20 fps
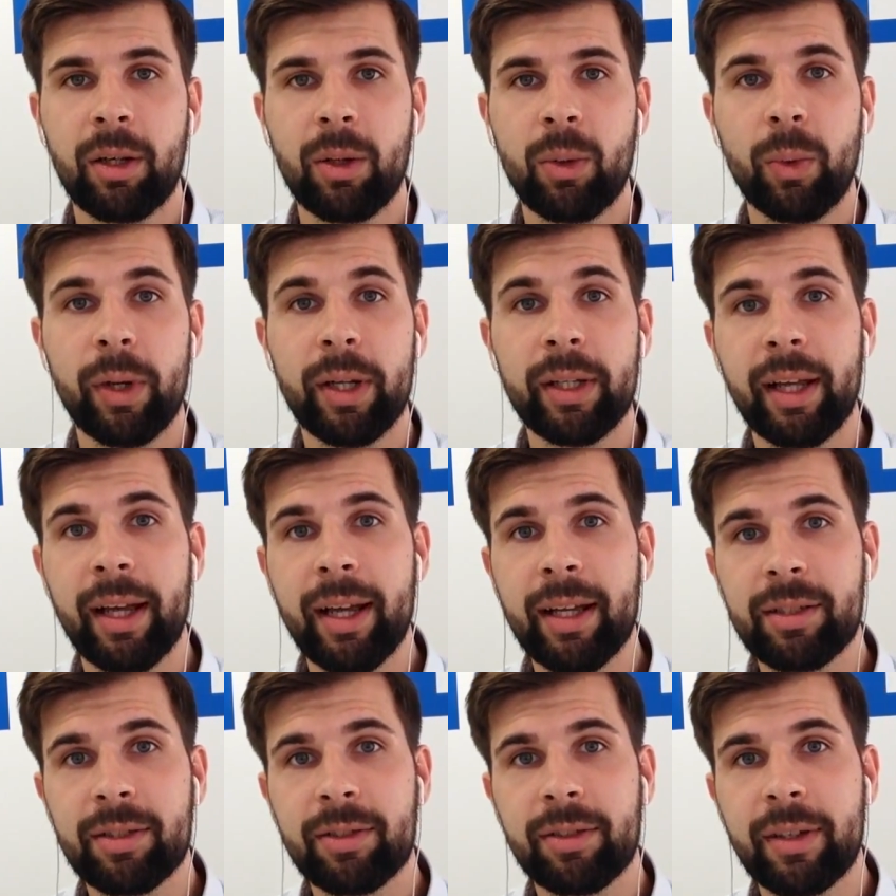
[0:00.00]
When
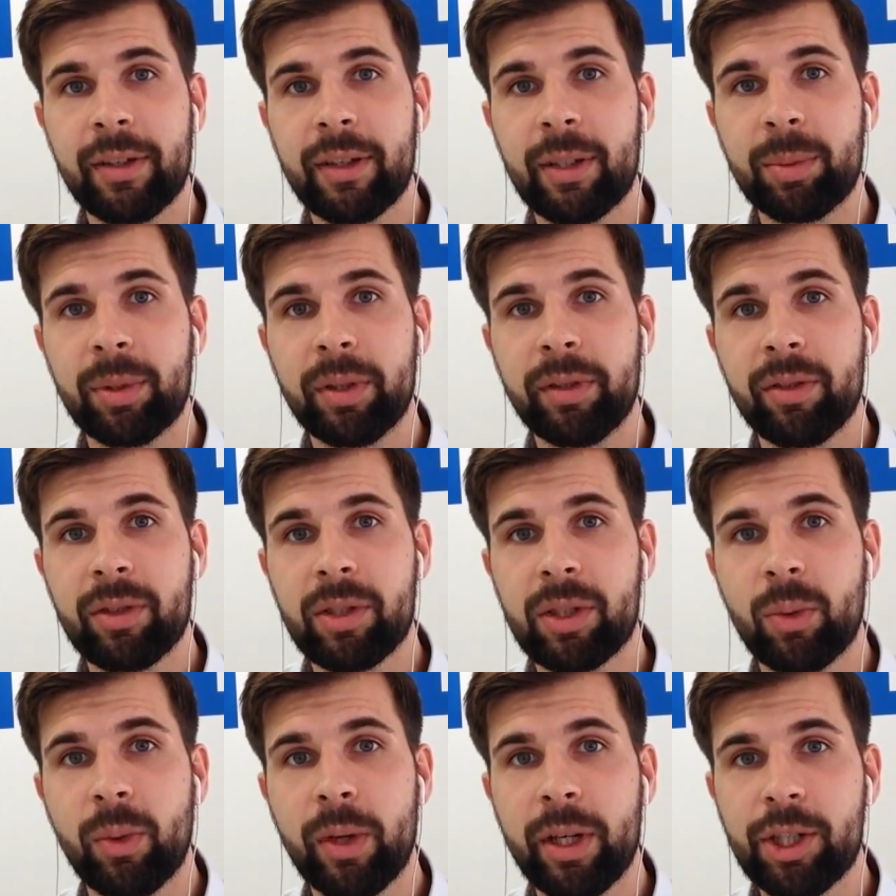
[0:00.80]
answering the
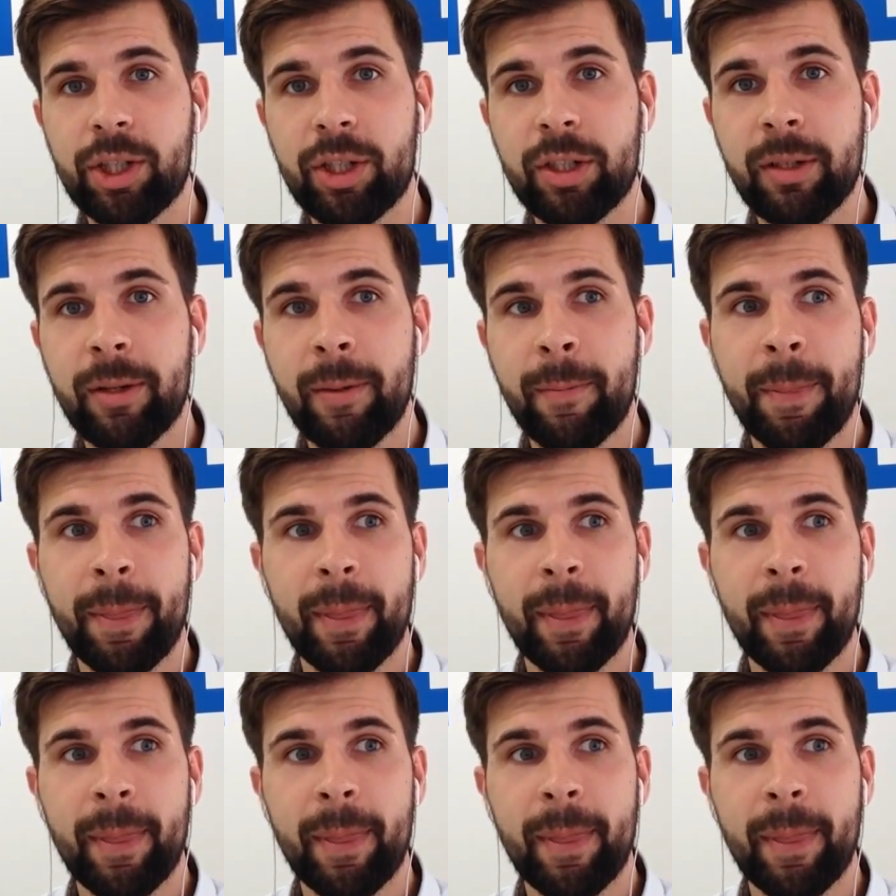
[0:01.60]
previous question,